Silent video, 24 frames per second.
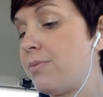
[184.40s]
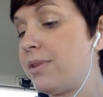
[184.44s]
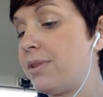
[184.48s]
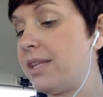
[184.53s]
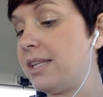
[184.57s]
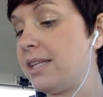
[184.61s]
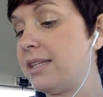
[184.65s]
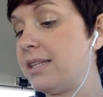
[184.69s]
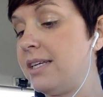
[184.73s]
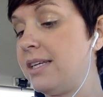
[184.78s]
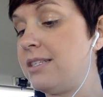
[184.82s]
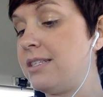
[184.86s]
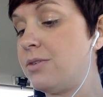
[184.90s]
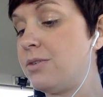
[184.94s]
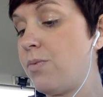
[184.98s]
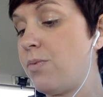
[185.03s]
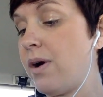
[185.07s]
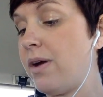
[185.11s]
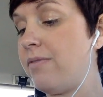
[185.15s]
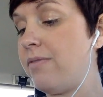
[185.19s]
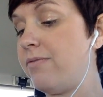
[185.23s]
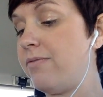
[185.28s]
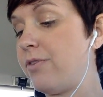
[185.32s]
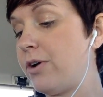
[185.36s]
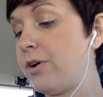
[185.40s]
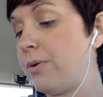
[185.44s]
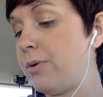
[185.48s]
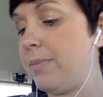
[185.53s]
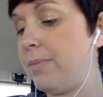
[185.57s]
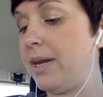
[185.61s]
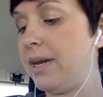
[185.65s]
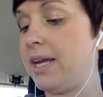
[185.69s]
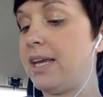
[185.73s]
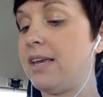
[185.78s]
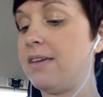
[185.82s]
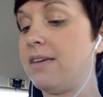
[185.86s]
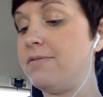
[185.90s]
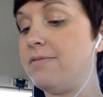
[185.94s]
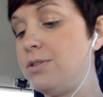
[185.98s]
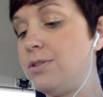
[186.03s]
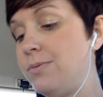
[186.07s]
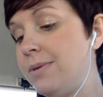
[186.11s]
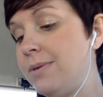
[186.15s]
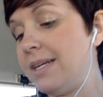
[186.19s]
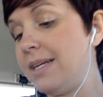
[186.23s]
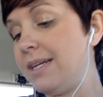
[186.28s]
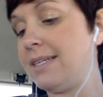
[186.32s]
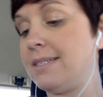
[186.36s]
with at least one verb, and it gives
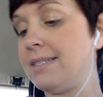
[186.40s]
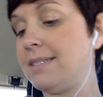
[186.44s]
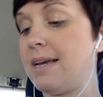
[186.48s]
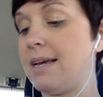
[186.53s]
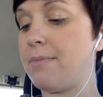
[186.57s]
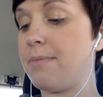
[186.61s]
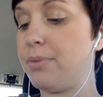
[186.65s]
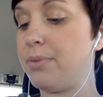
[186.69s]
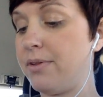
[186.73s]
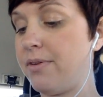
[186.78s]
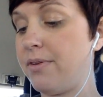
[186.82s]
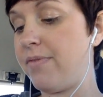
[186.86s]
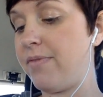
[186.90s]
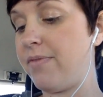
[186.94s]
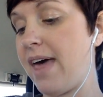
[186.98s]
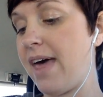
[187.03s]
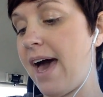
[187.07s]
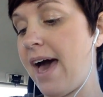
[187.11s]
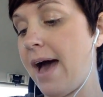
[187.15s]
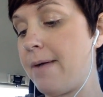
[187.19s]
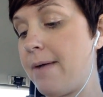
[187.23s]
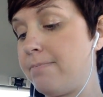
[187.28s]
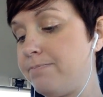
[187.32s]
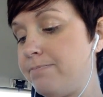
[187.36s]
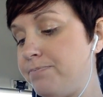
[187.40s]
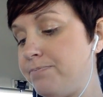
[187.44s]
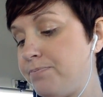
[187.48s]
you an example of that.